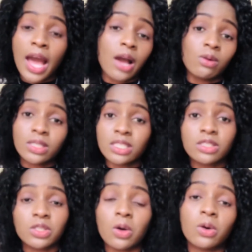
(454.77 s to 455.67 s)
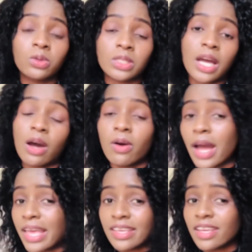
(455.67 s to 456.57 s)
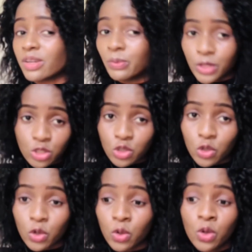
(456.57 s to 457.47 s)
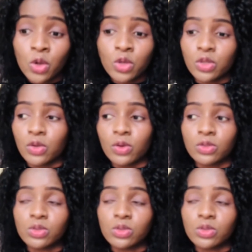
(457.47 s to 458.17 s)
I wasn't told how I can withdraw, you know.